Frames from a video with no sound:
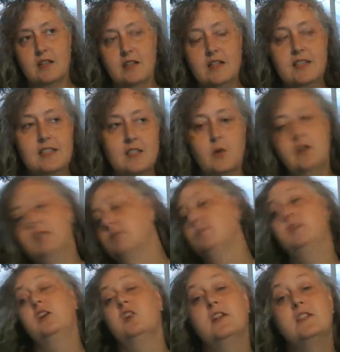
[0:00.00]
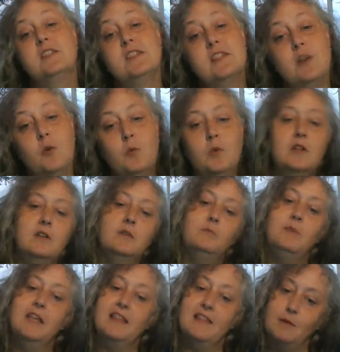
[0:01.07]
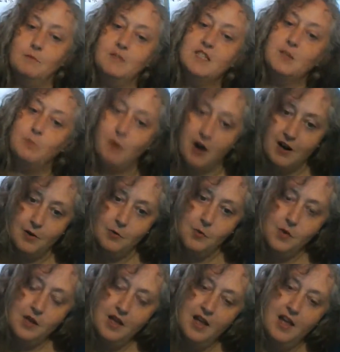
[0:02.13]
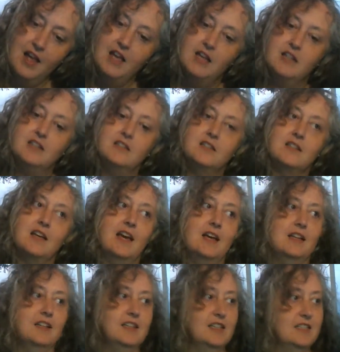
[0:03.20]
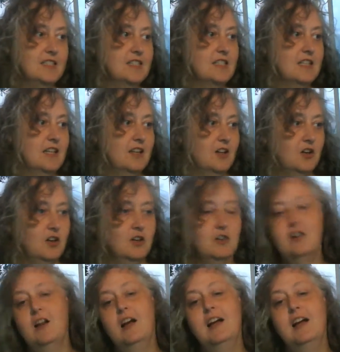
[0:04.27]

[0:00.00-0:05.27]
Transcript: is going to be good. So we'll meet them tomorrow. At least her,